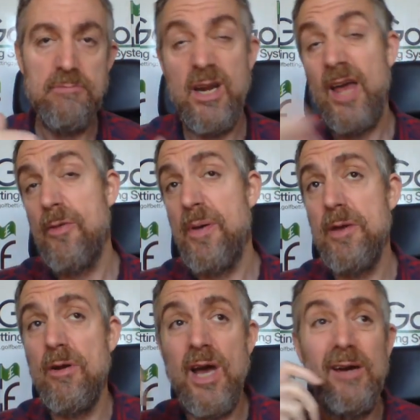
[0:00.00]
And other
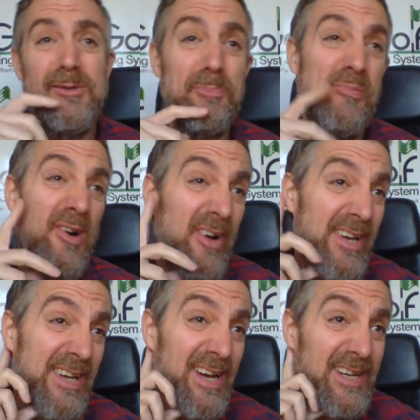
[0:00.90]
people will go, well,
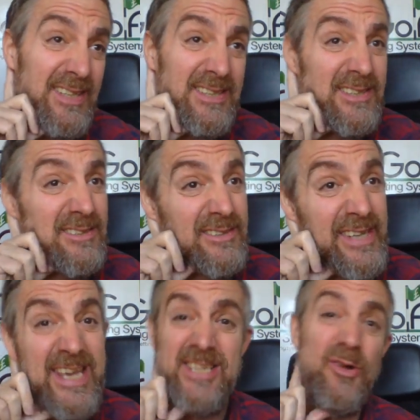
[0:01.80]
Brian Gay,
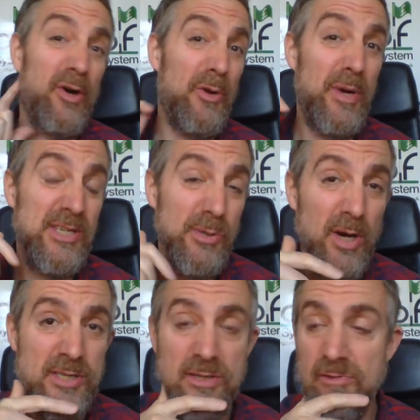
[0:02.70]
he's not going to win
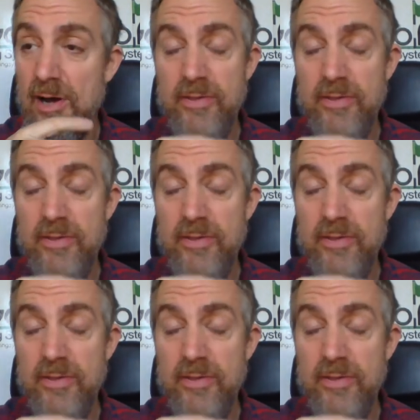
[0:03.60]
twice in a row.